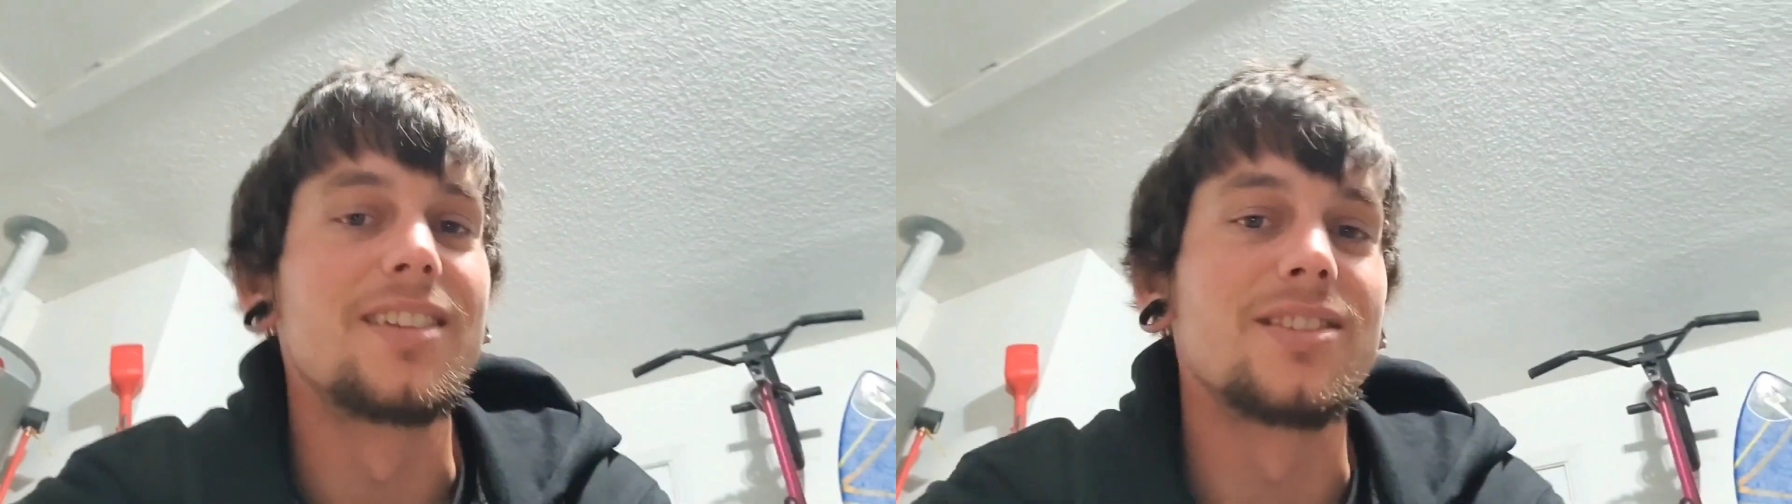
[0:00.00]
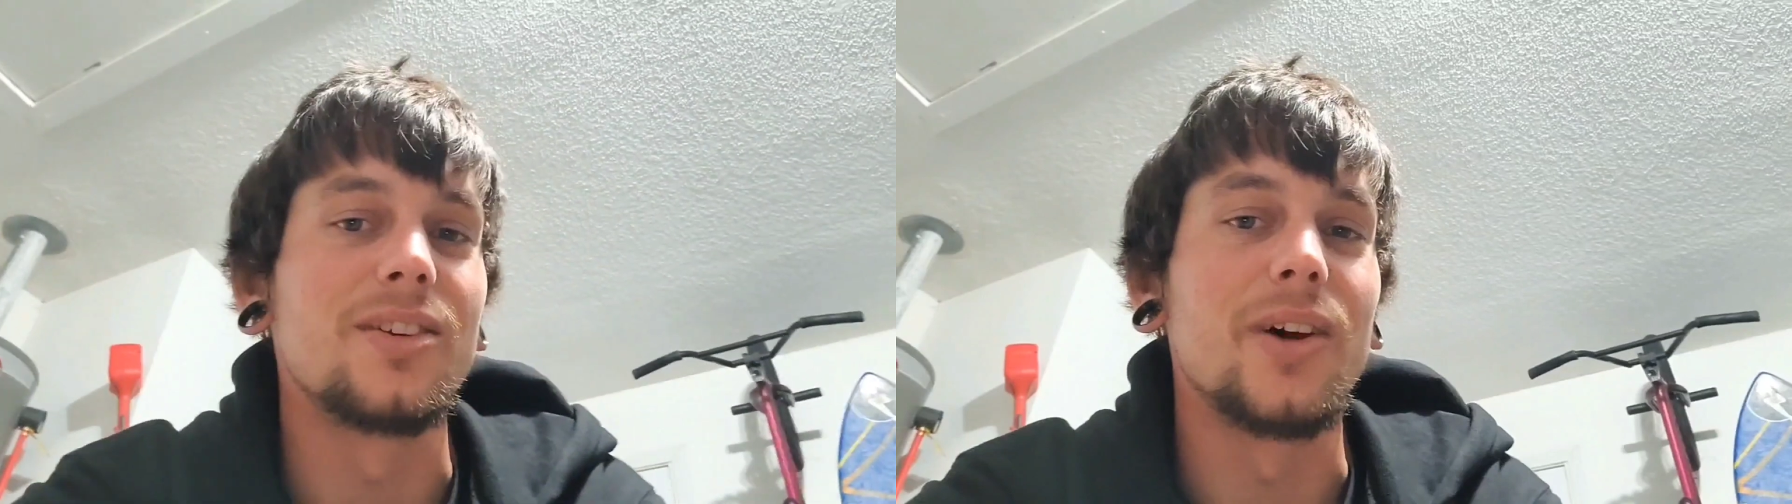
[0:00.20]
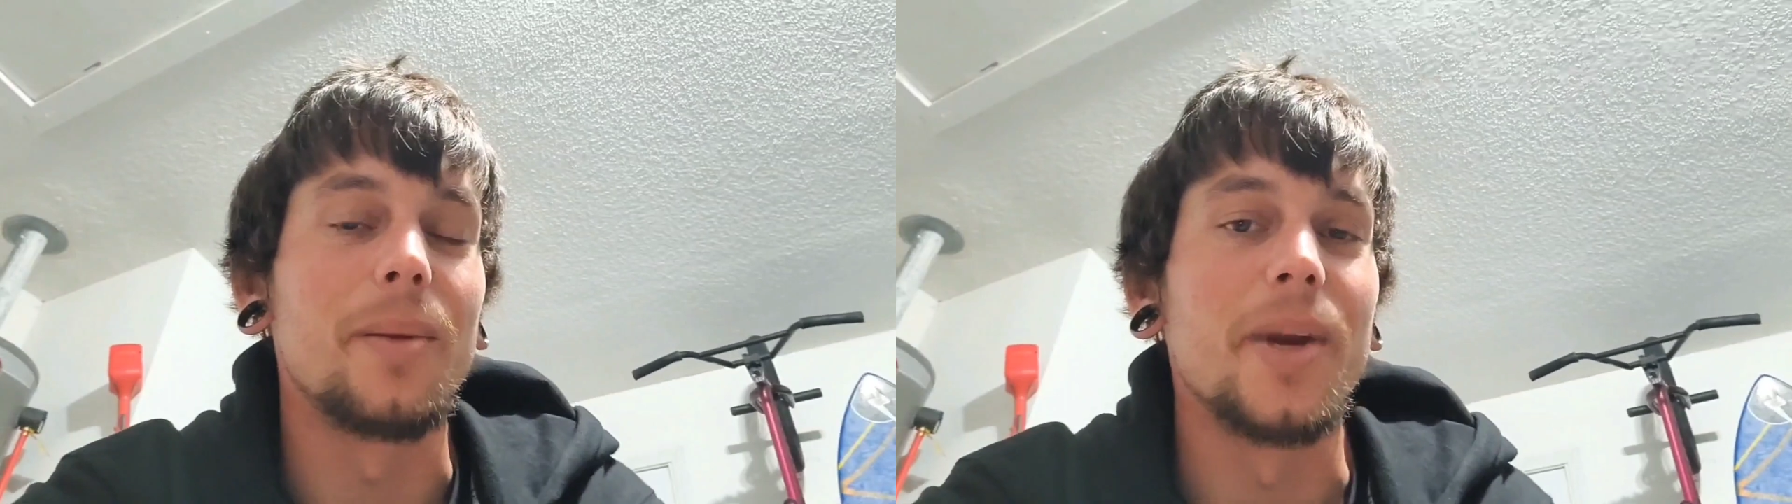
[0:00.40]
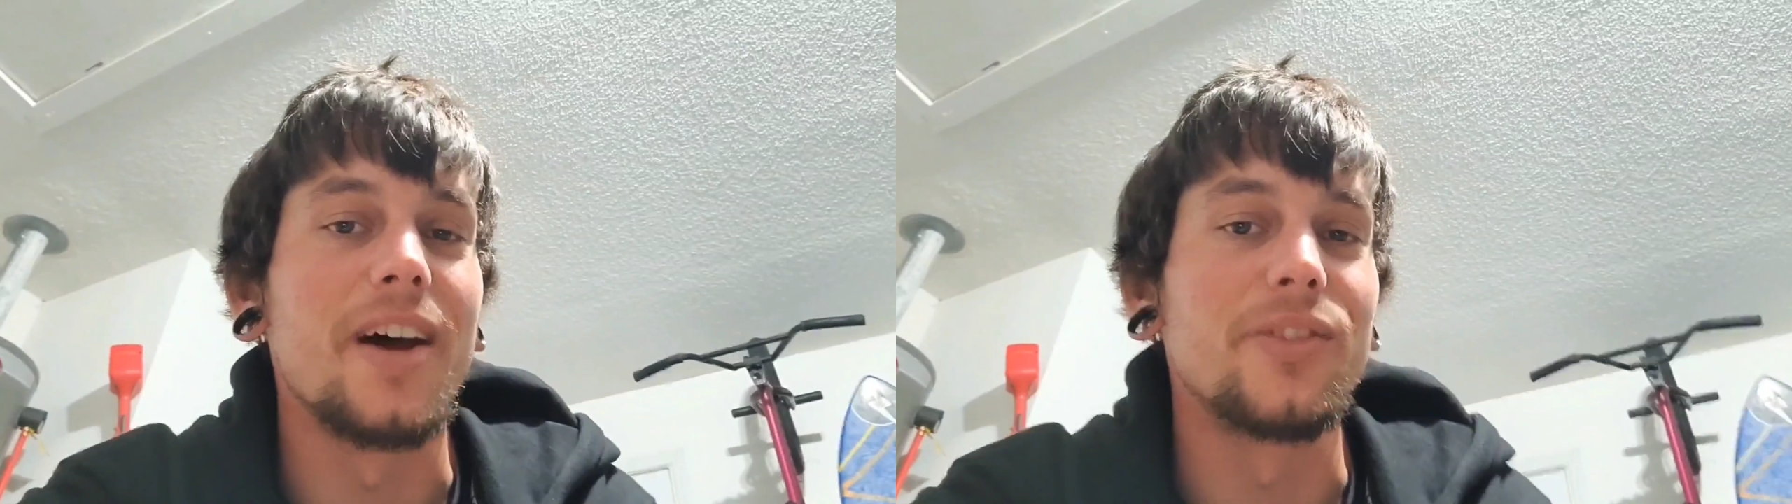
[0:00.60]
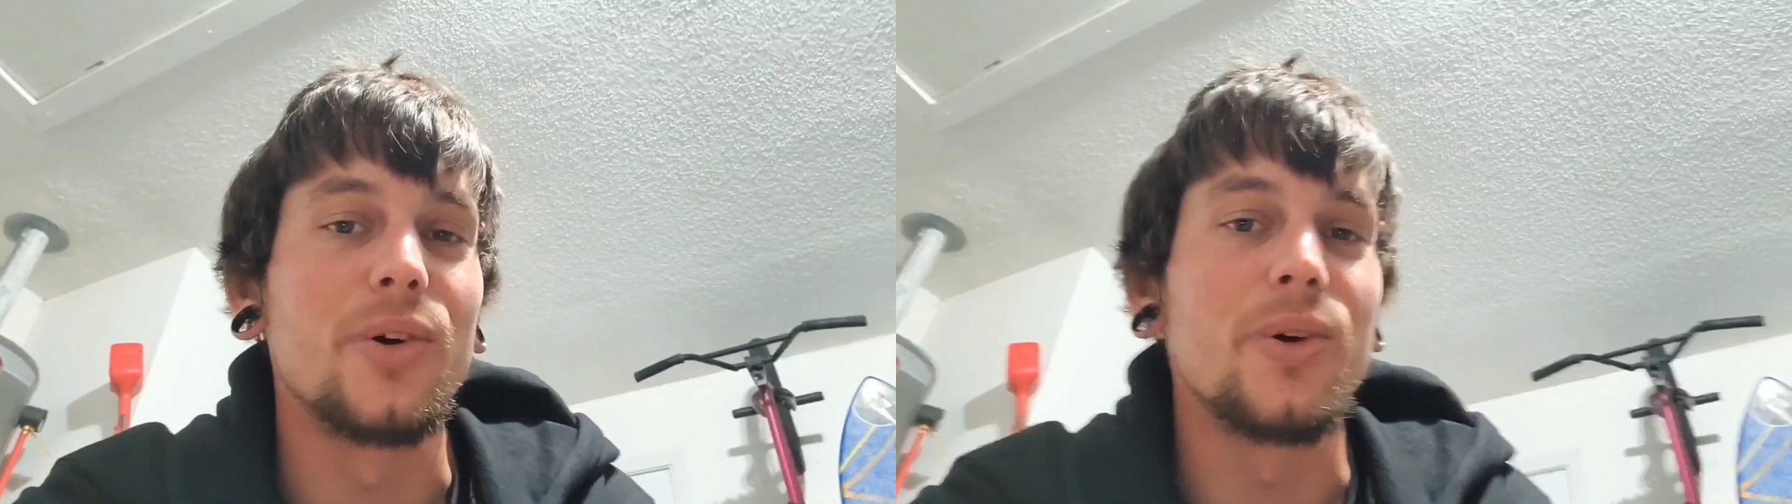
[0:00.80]
so I'm
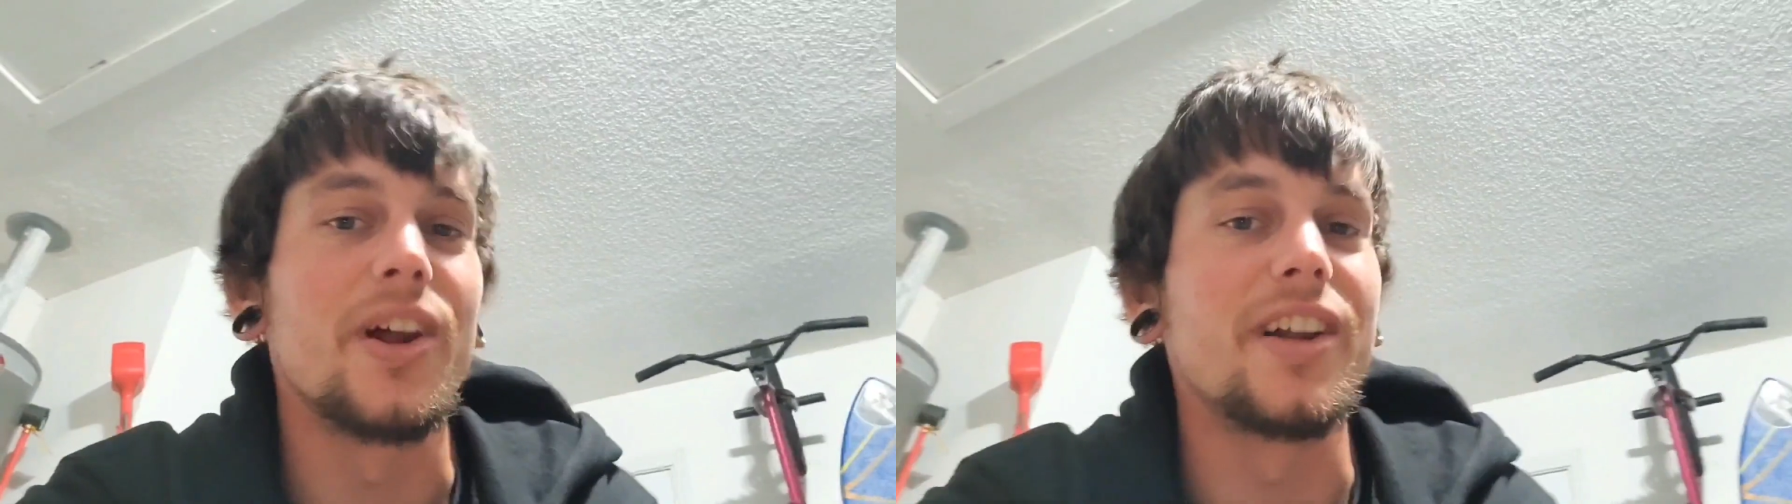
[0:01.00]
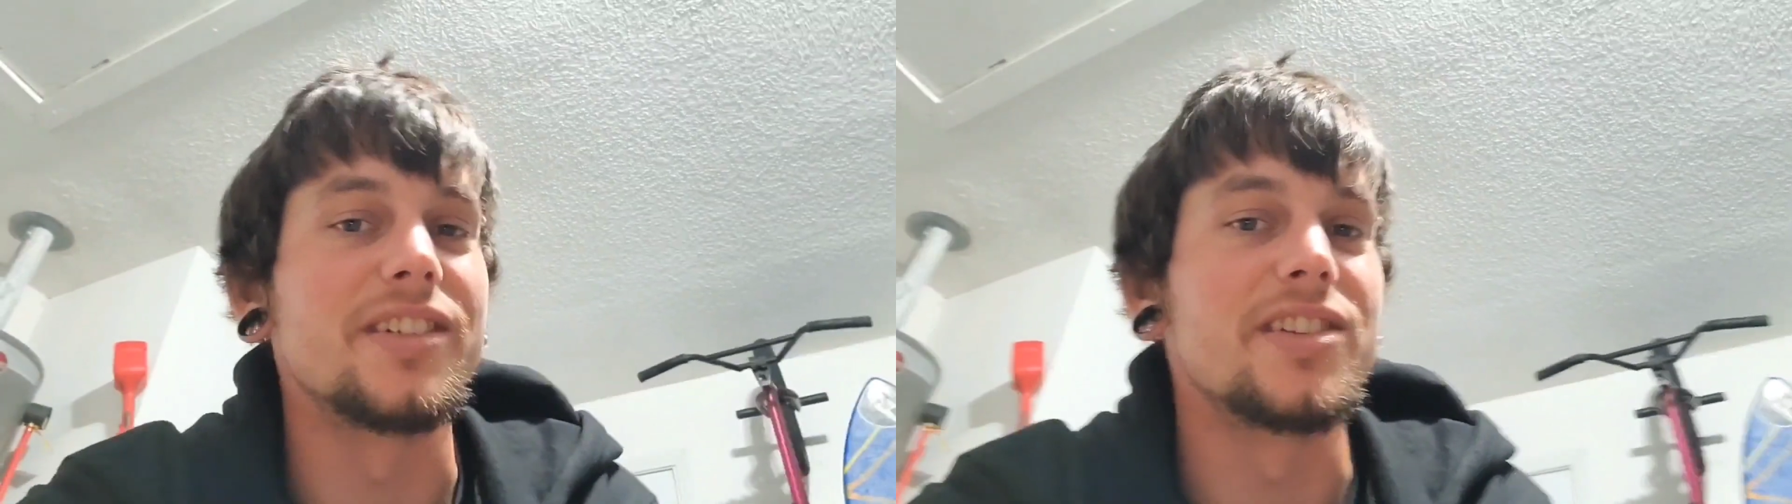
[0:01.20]
gonna have to hold on